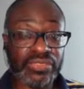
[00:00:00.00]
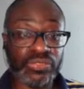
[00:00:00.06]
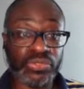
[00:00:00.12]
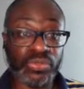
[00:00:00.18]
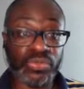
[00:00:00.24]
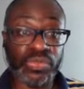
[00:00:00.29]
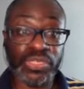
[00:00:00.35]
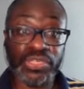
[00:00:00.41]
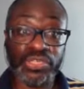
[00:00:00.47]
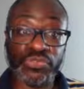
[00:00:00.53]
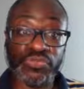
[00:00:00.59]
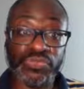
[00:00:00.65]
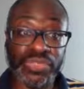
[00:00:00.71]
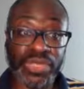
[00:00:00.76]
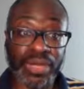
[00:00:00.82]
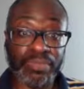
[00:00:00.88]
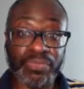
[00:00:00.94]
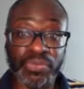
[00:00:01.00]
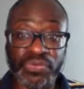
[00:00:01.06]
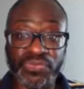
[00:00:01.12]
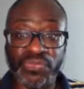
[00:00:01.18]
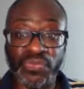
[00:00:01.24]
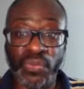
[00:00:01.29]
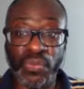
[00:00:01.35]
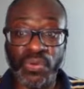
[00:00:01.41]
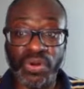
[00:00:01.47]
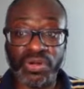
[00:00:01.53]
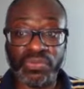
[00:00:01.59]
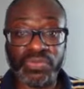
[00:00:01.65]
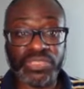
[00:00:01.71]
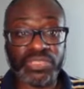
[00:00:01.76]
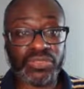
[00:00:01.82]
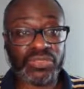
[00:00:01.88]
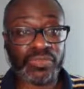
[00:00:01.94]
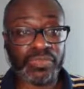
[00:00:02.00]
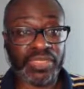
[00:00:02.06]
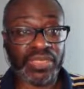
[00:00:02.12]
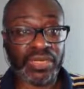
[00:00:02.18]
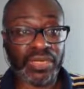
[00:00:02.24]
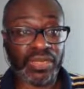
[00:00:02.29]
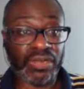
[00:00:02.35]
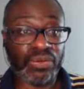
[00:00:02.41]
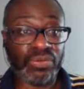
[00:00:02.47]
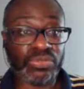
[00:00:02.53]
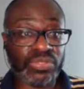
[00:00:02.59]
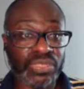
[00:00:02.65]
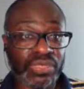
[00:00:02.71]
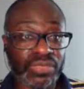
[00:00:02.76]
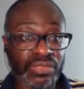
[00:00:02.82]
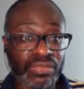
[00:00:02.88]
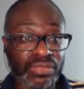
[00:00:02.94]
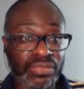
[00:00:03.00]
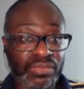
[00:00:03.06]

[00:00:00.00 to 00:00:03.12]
do what you've done before, which is be a closer